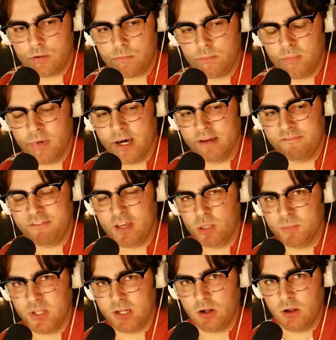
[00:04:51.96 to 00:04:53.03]
My
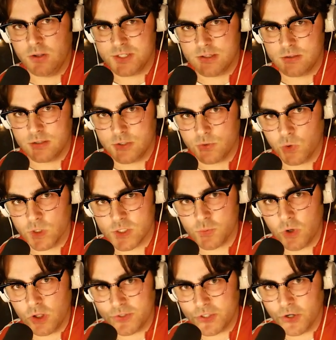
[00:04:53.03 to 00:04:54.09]
family calls it the
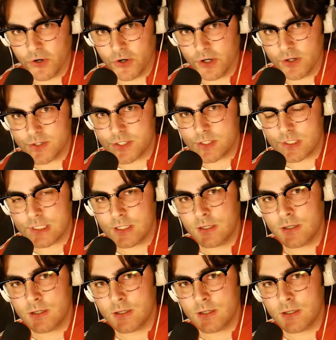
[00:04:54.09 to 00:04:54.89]
Schwarzwald curse.